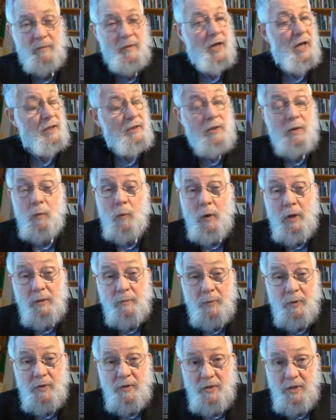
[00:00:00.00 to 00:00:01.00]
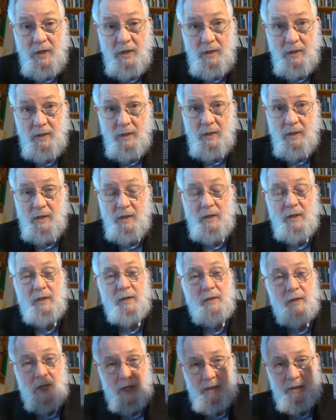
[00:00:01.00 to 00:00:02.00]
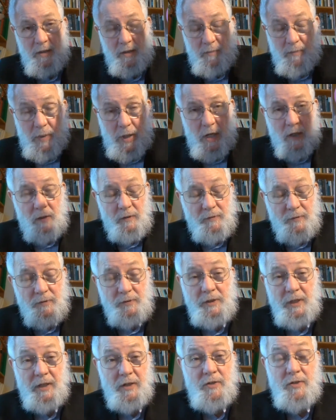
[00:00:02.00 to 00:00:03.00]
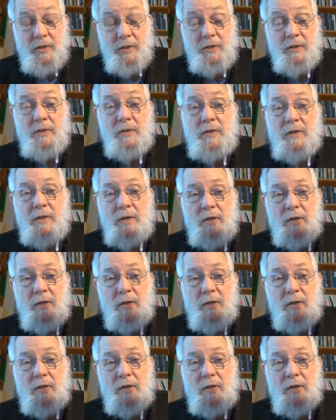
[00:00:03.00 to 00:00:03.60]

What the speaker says: Not the 1%, not the powerful nations,